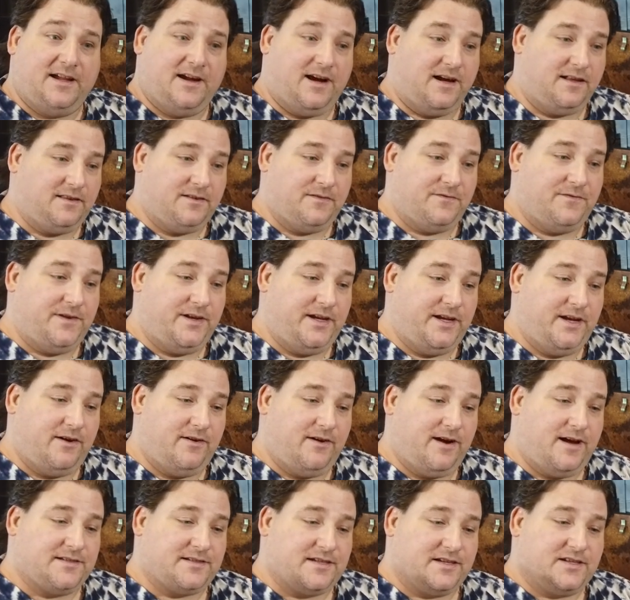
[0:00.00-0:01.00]
cut the
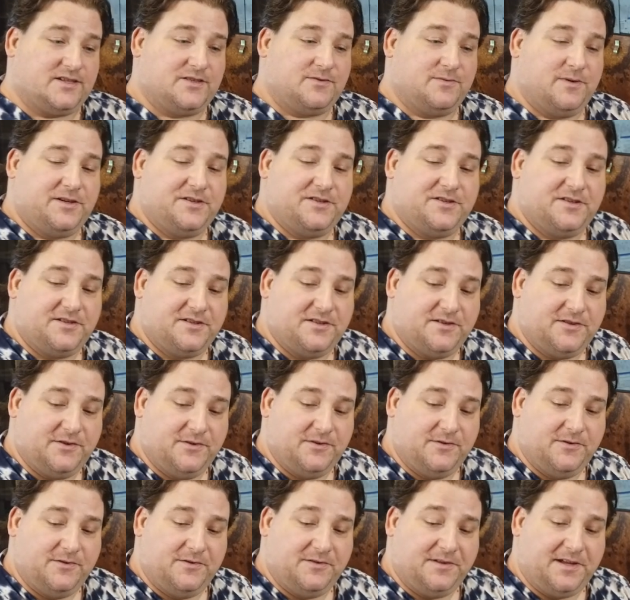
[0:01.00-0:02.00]
video as I switched
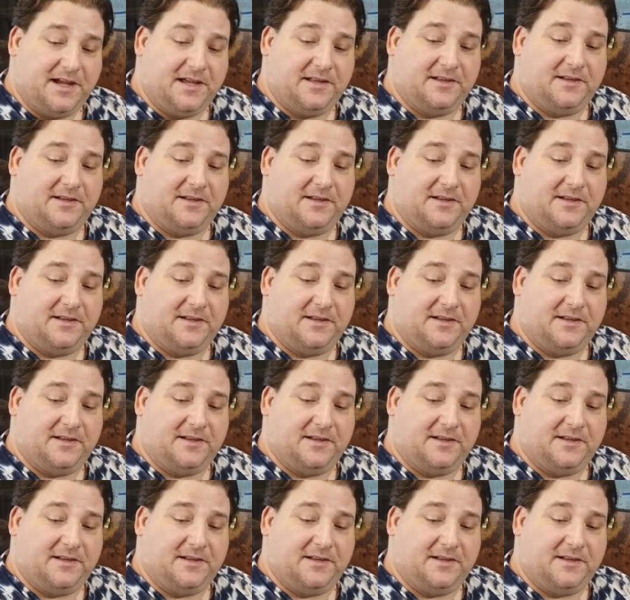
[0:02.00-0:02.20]
to the